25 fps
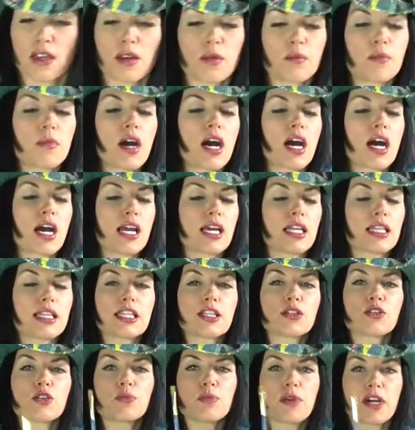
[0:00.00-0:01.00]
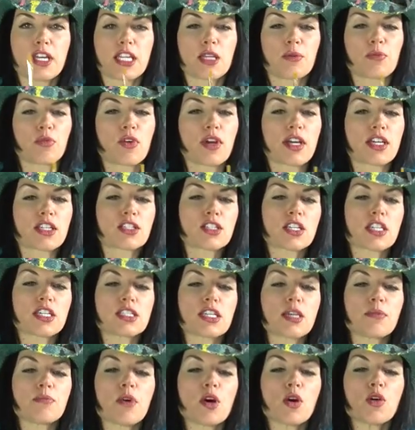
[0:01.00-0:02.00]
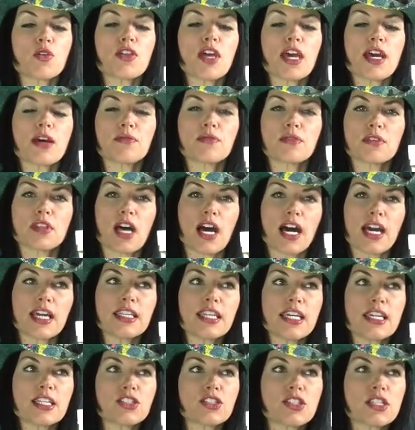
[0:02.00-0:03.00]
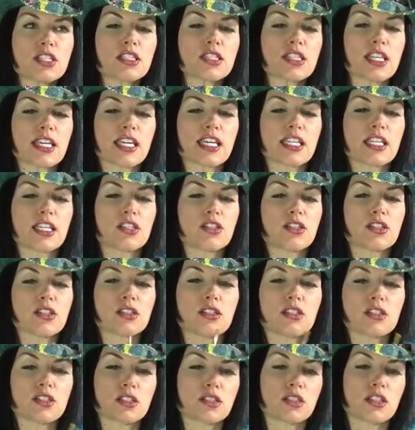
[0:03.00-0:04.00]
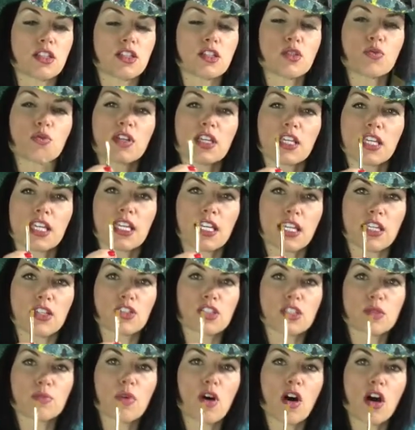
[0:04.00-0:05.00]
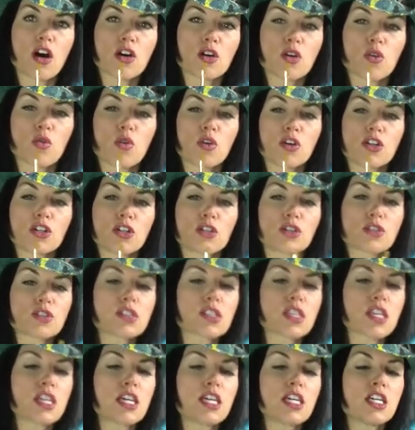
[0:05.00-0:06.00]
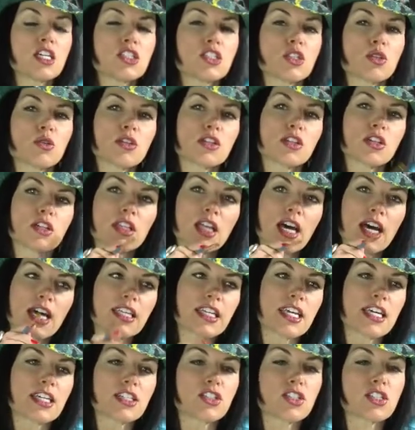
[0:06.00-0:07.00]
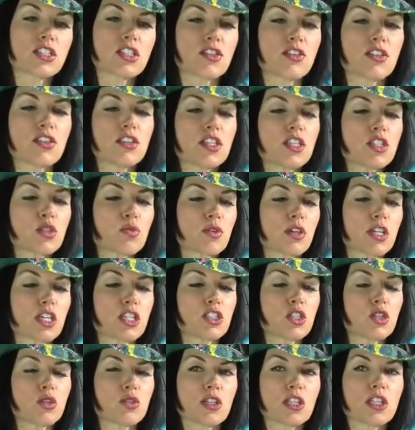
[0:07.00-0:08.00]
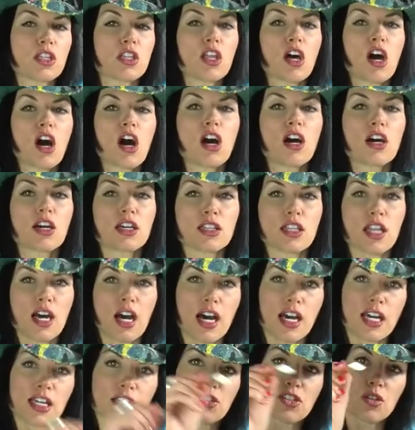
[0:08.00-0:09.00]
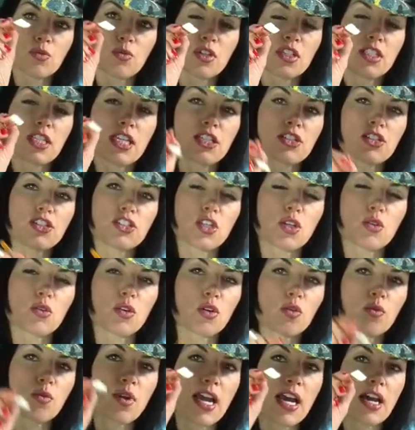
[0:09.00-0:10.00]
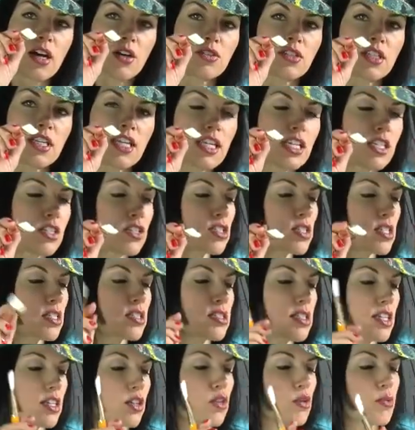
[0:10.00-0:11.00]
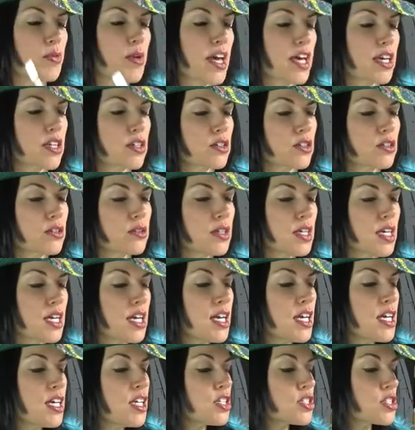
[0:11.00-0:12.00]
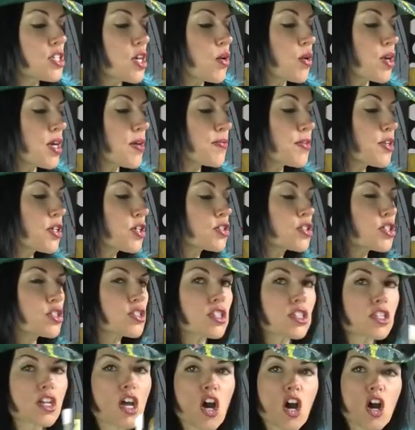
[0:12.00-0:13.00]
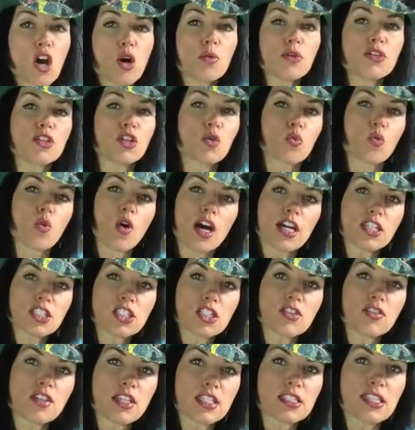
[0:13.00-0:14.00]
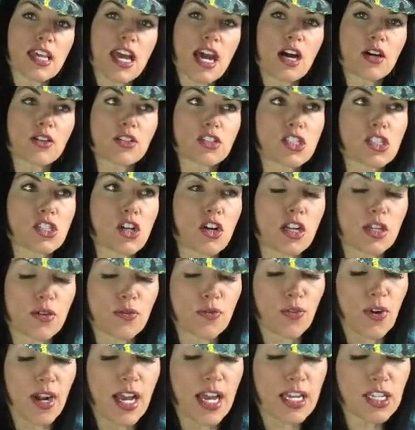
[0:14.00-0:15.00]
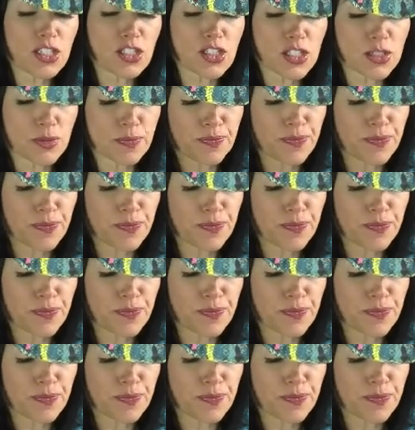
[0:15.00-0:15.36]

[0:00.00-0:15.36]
my Little Buddy brush, because they both have line edges. They get into, this one can get into small corners, do little line edges, and then this one can do the long lines that we need to do around each single petal. So if you're just at home and you're washing these out and starting fresh,